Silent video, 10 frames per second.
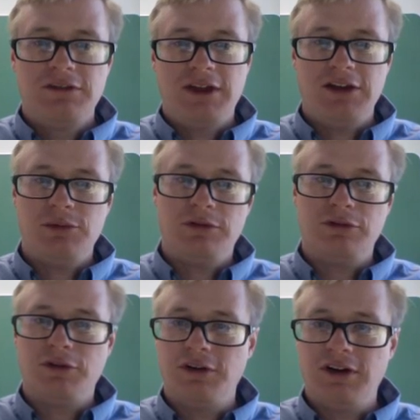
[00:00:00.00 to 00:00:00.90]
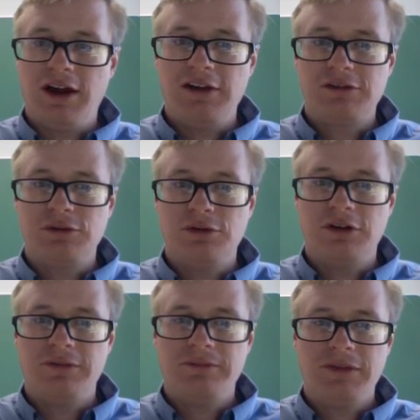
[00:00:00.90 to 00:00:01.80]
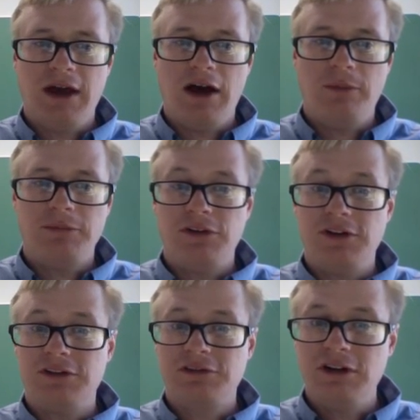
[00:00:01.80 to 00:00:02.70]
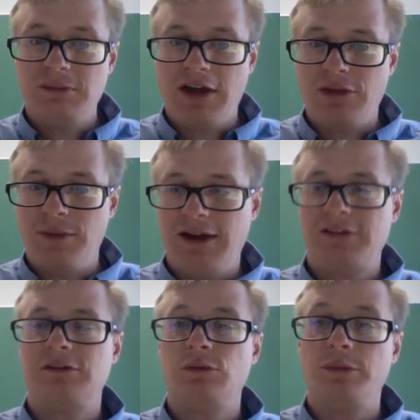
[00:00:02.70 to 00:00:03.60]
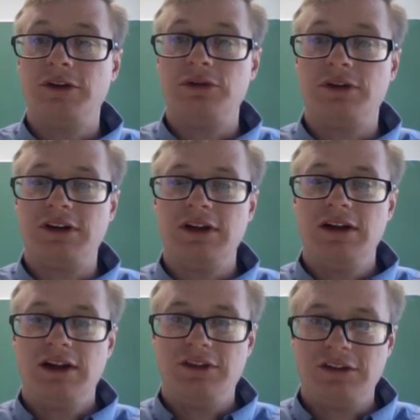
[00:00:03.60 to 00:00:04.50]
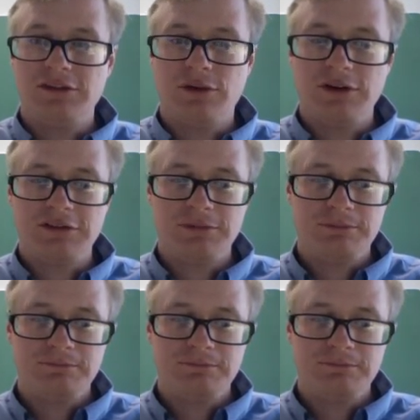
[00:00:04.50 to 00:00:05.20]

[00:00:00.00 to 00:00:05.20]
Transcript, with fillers: that you would have learned in high school um, to the discrete mathematics that we'll be doing in this course.